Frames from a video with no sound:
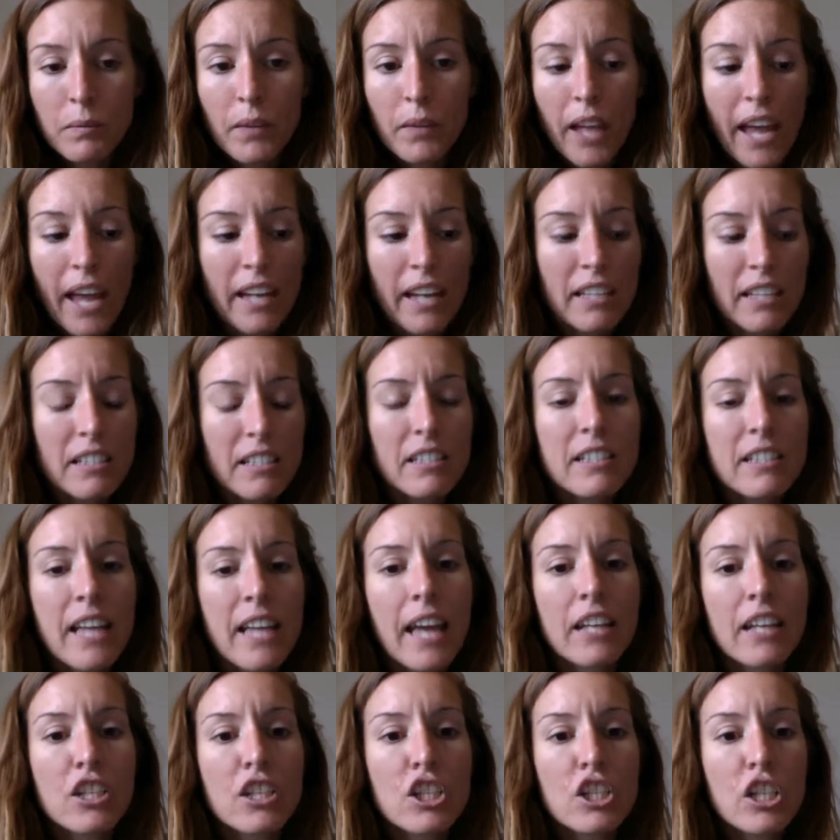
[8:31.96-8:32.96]
and
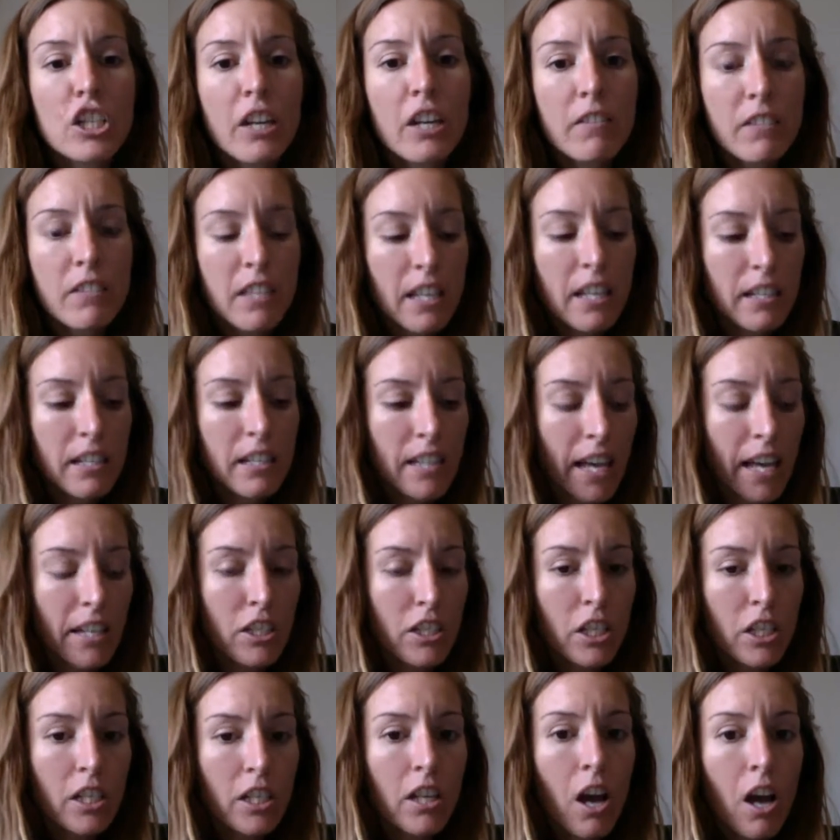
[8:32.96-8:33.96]
instead shifts the
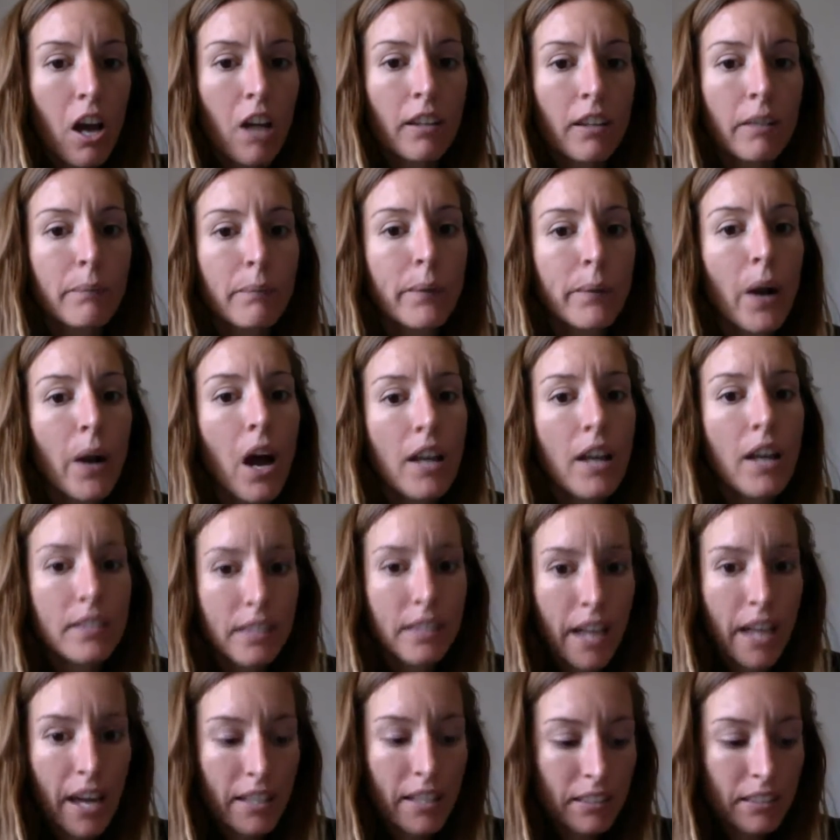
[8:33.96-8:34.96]
attention on the
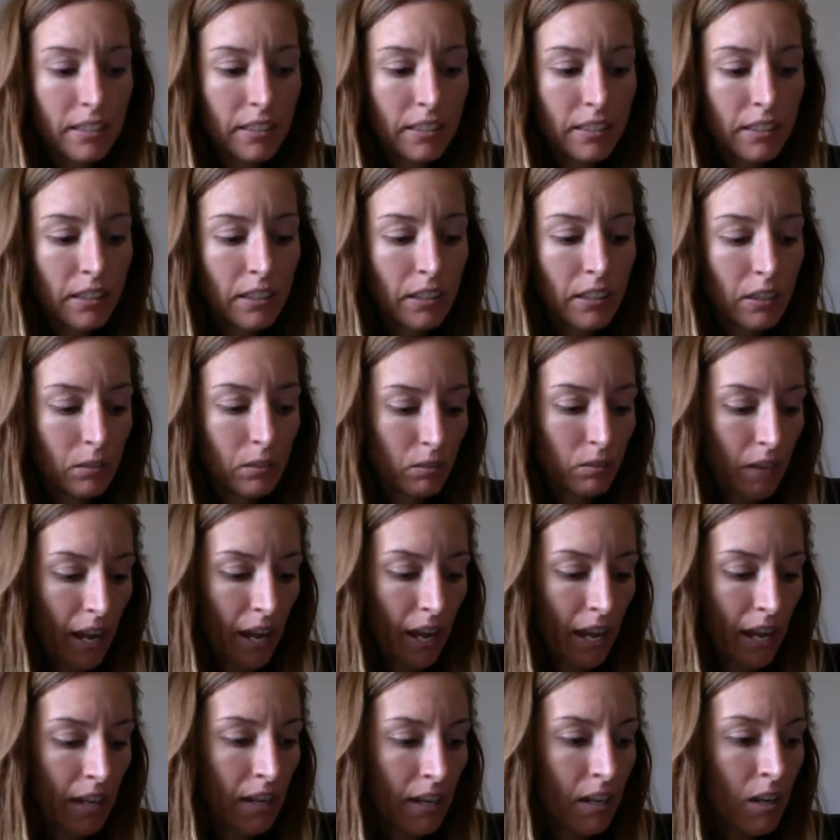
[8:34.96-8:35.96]
process,
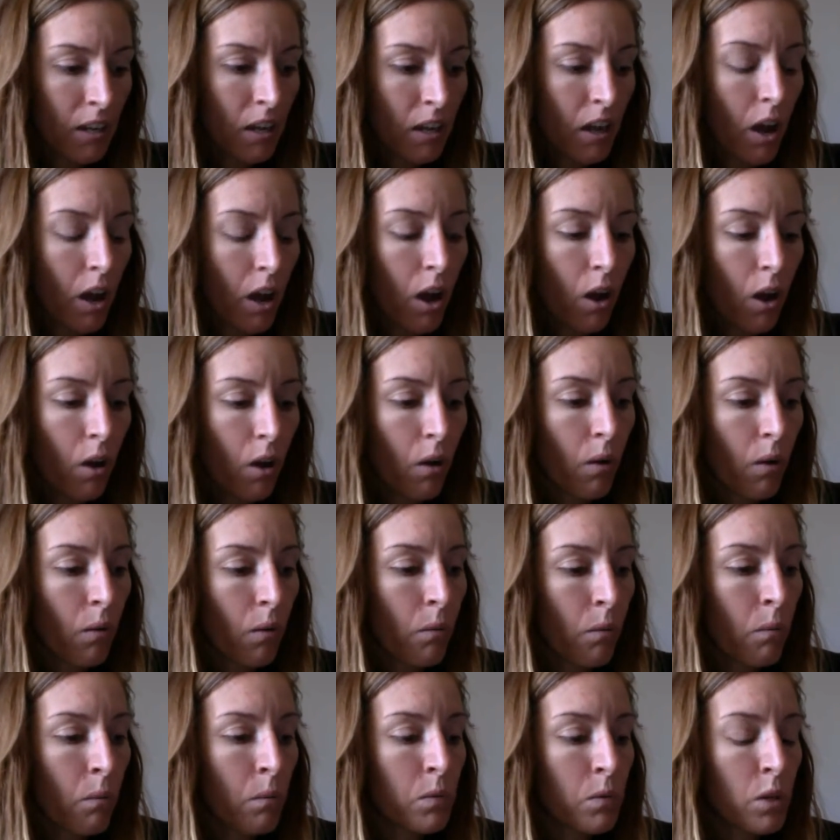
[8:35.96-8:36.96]
right?
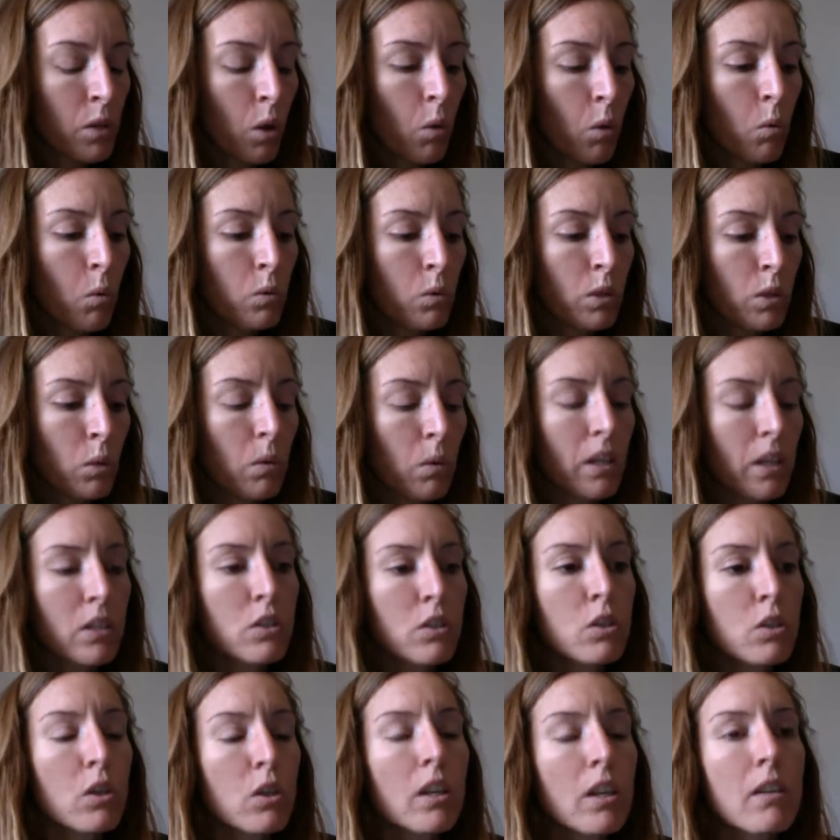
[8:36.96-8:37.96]
So when a
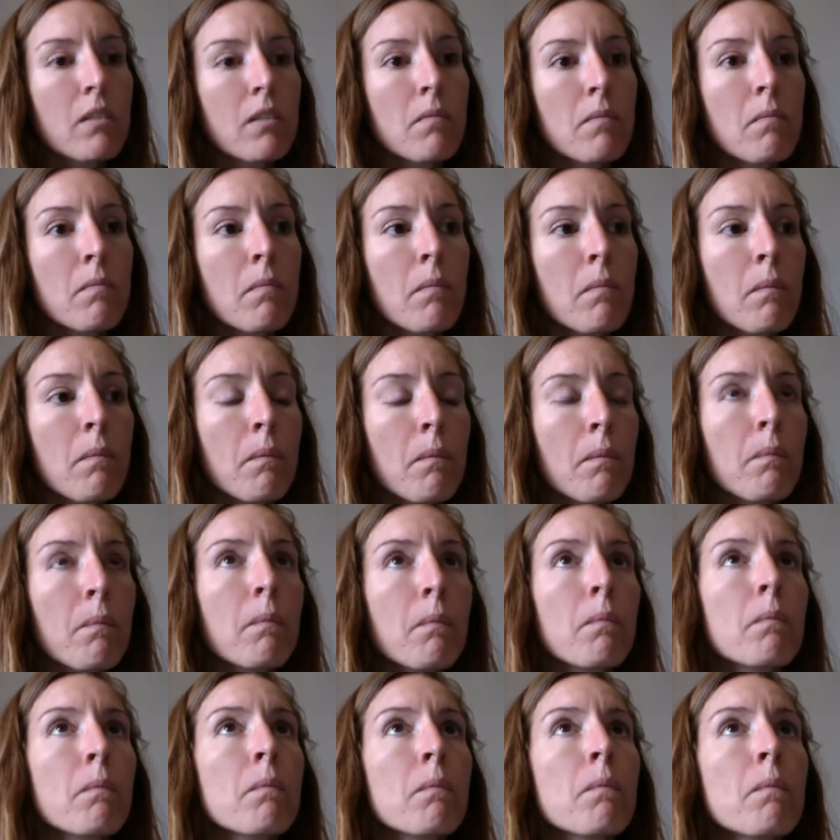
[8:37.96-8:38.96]
student,
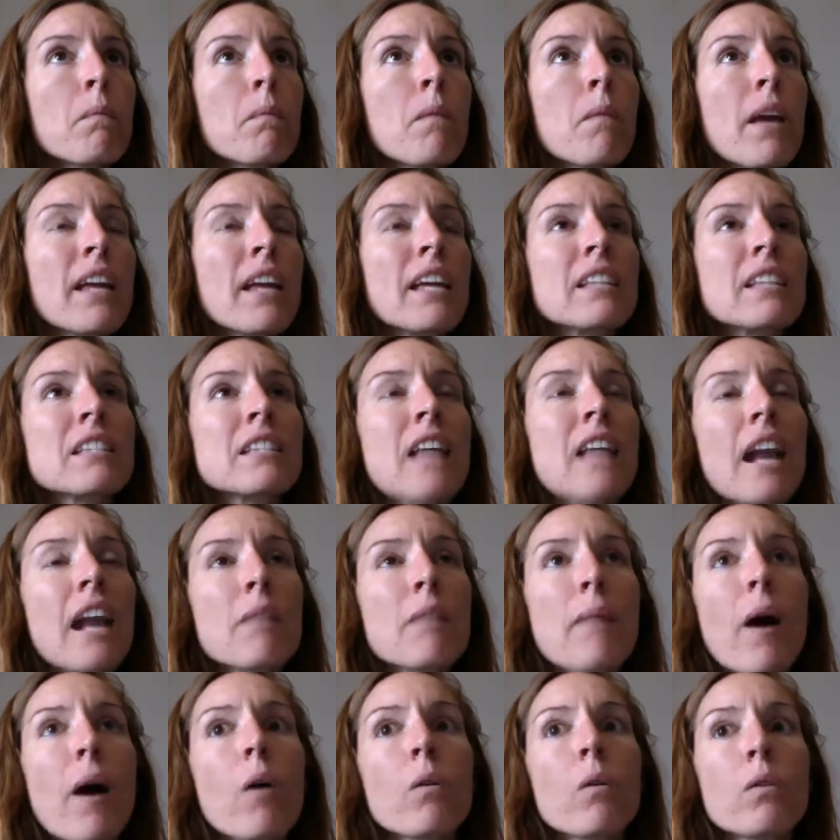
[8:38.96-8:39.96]
it's not
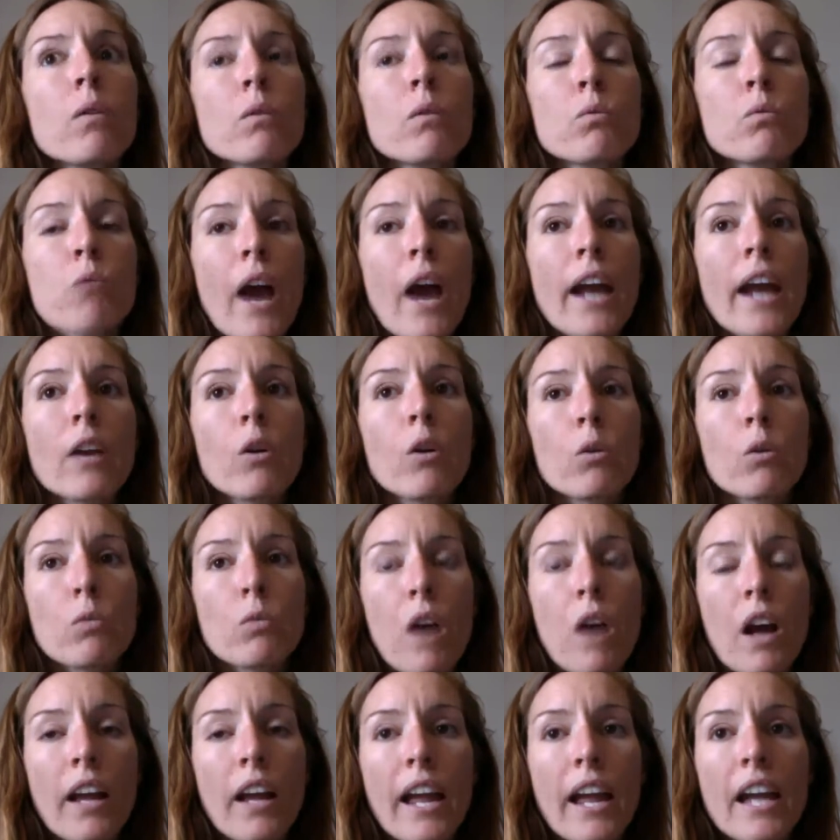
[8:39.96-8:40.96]
about right or
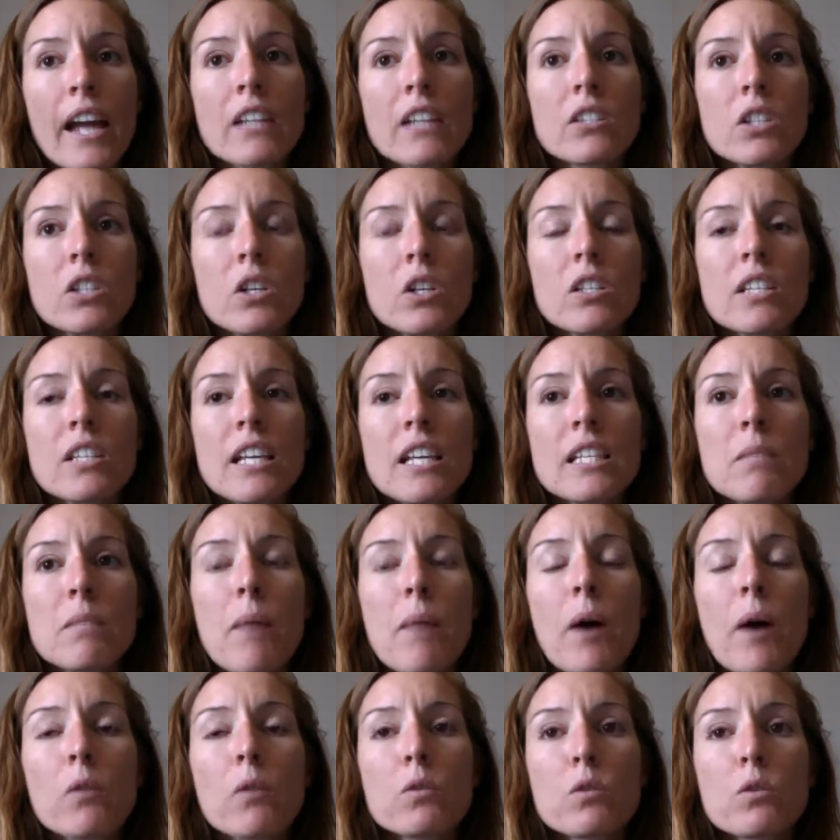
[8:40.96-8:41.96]
wrong answers. It's
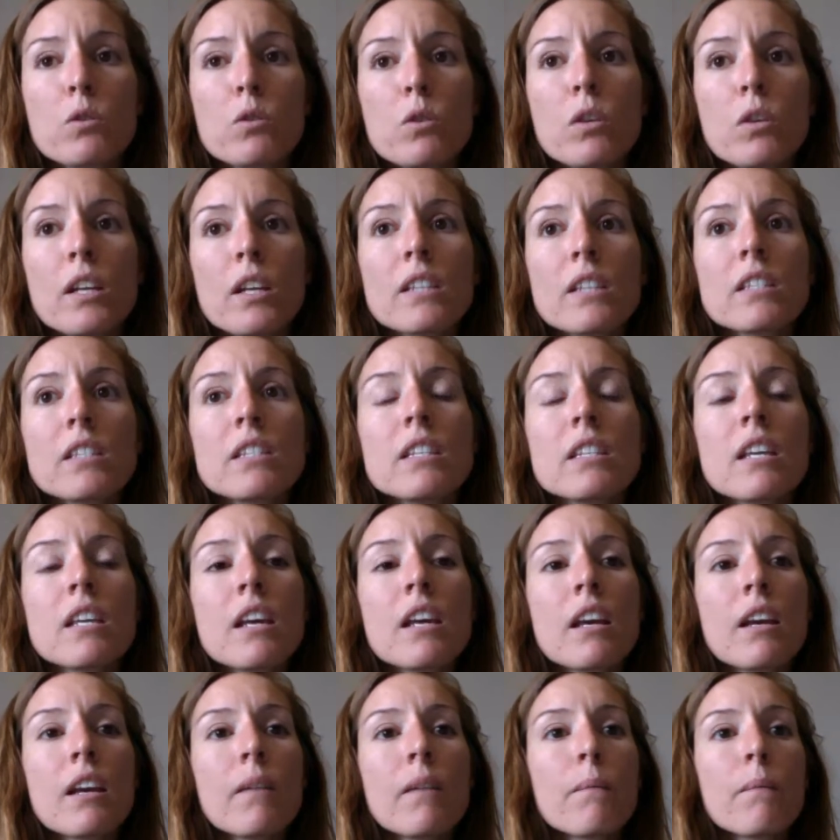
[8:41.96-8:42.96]
about students
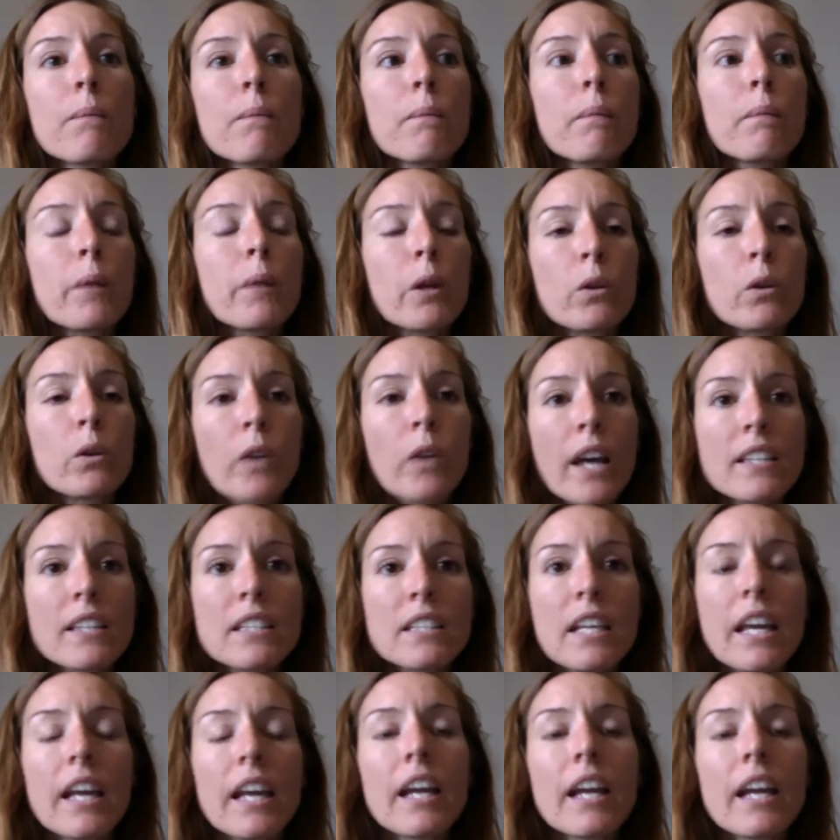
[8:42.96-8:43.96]

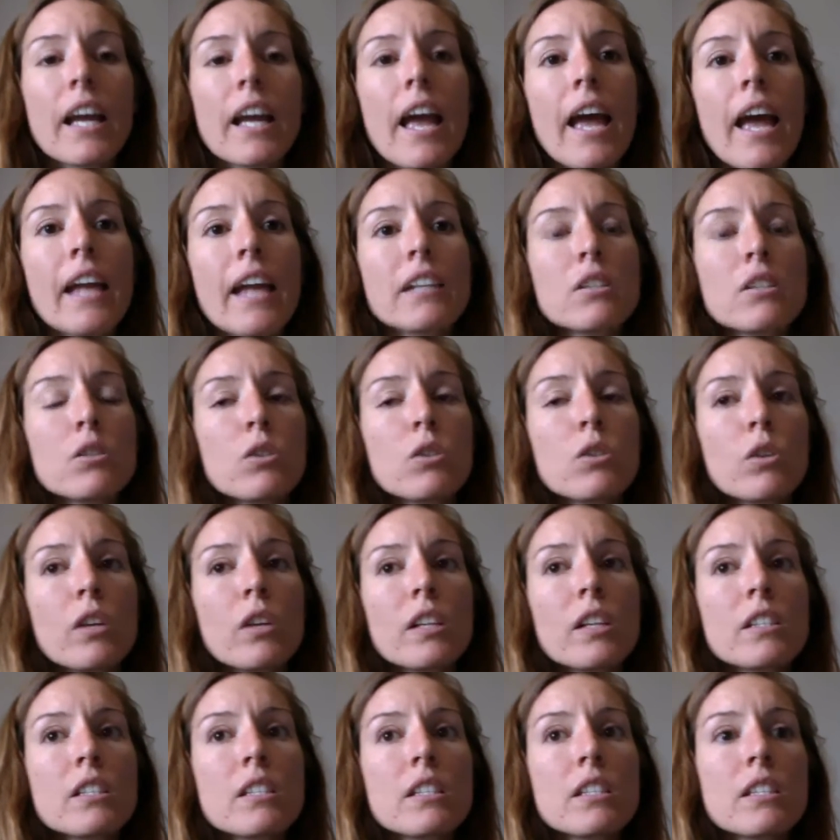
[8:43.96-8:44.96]
progressing and
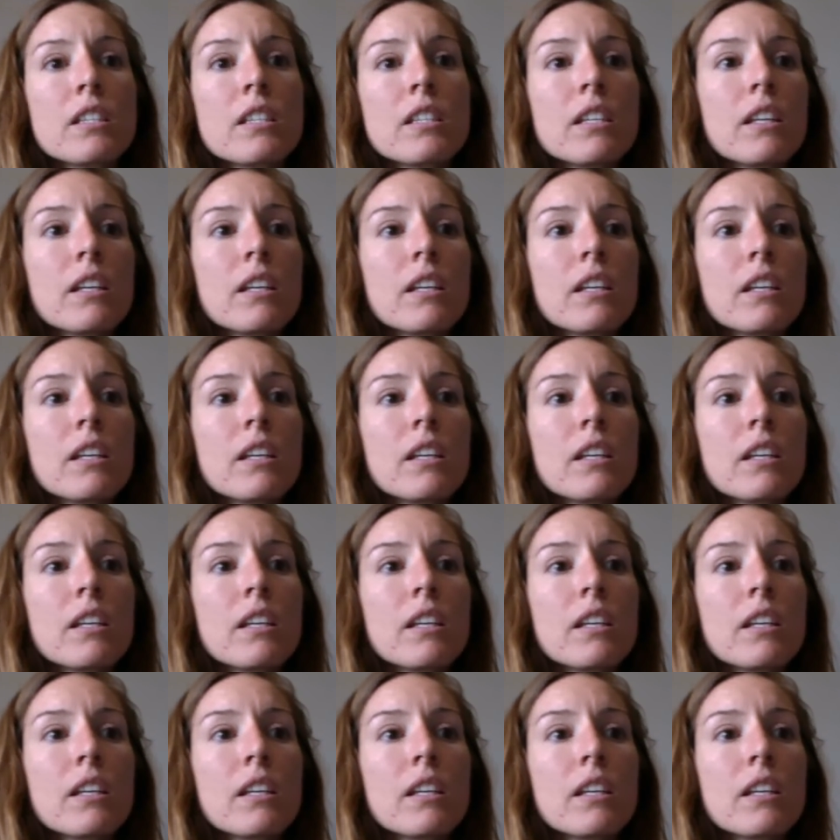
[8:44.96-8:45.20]
students